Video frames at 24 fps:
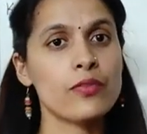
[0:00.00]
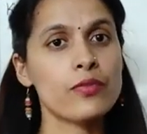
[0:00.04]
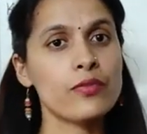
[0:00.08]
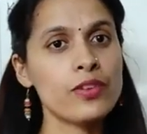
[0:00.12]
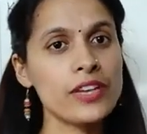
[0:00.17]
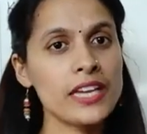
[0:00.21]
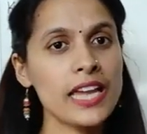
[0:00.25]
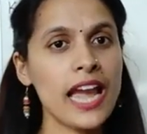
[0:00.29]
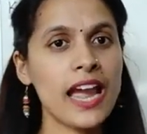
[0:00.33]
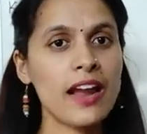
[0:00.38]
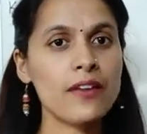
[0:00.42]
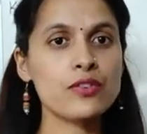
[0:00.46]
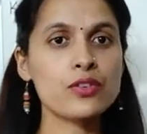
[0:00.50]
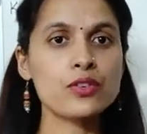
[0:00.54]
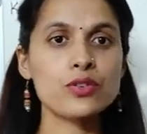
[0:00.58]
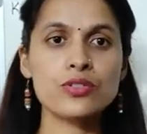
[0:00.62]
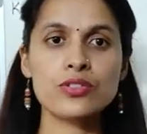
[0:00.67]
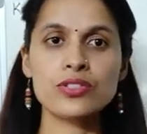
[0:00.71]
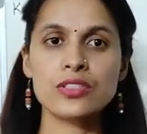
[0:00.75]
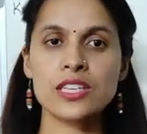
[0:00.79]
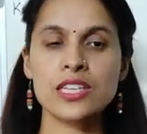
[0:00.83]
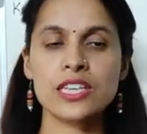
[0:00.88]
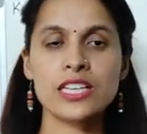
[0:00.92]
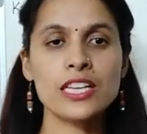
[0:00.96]
we have
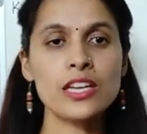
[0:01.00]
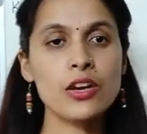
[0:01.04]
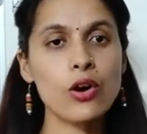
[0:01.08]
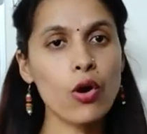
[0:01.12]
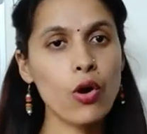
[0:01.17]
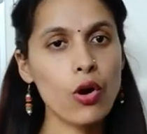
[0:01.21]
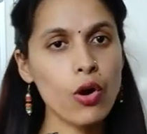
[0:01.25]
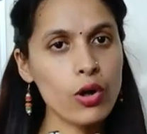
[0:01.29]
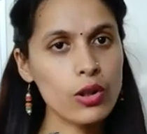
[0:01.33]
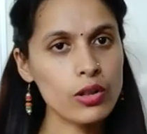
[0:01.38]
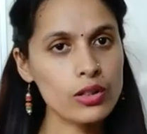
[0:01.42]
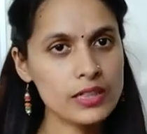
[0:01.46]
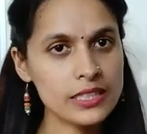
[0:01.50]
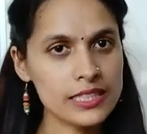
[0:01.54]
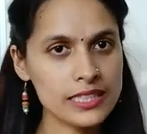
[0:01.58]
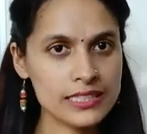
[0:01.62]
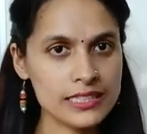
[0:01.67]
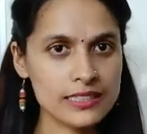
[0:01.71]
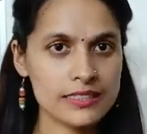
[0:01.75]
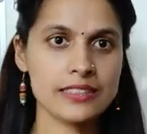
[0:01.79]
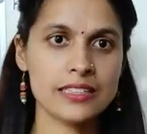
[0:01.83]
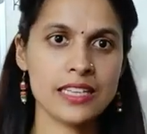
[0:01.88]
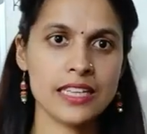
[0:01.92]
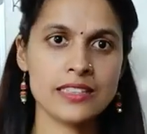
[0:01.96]
to study all
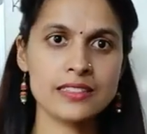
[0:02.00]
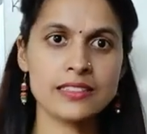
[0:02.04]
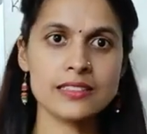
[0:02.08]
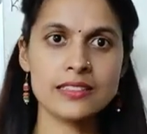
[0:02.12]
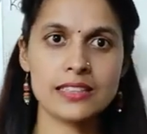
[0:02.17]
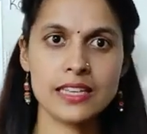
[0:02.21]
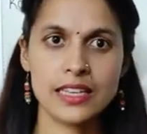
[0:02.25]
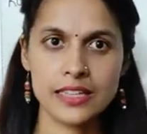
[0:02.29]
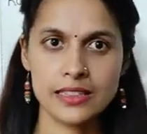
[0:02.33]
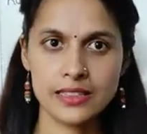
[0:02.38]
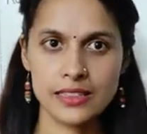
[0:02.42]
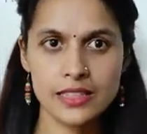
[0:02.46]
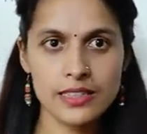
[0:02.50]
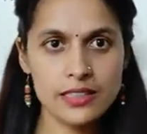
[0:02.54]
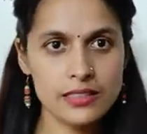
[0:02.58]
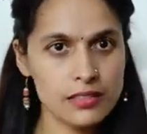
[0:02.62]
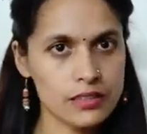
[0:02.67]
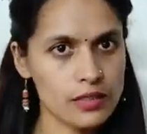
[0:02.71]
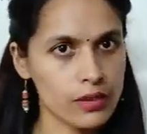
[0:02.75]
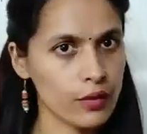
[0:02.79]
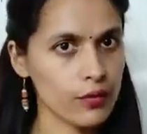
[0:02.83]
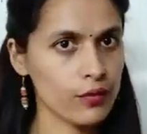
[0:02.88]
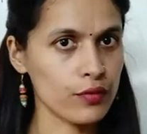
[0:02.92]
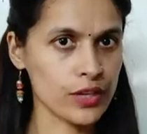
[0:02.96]
these things in
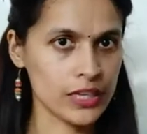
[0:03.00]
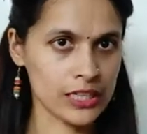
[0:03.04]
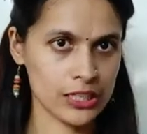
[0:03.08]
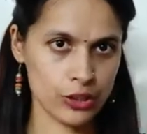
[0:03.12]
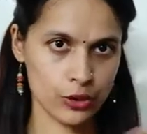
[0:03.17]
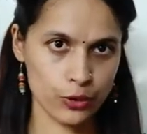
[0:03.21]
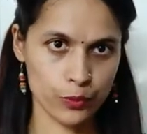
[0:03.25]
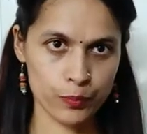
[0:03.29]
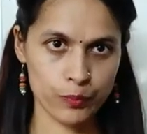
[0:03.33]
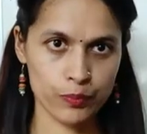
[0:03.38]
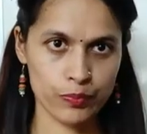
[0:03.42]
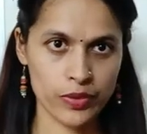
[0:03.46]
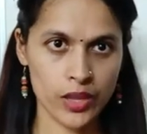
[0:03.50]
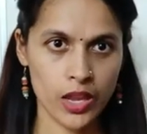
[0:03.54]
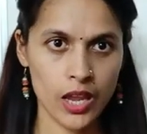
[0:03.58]
this video.